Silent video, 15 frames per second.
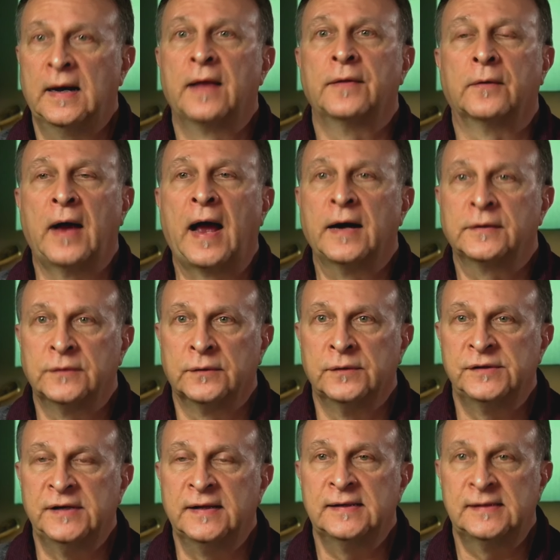other
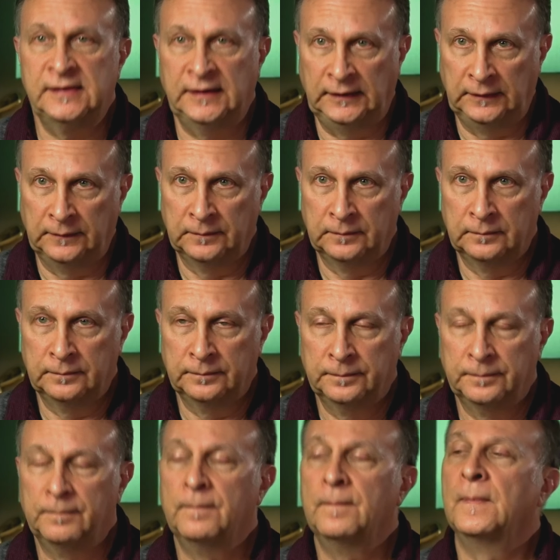actors in the scene.
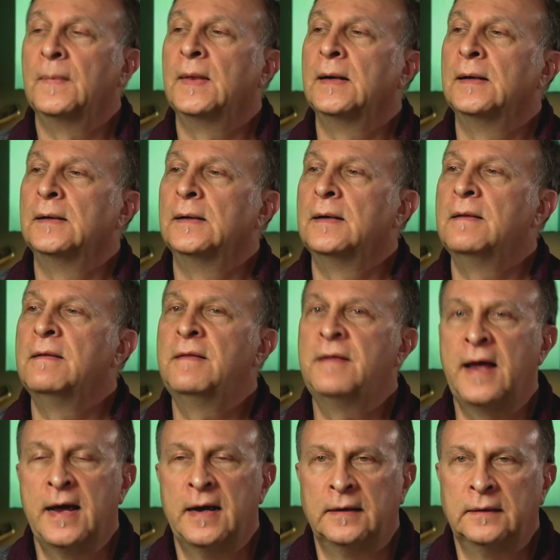
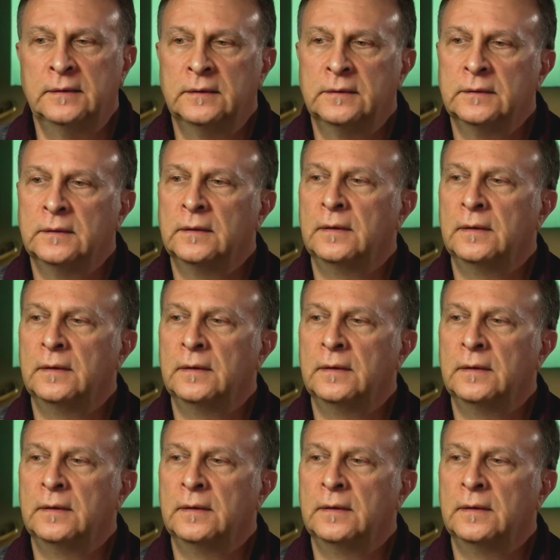Then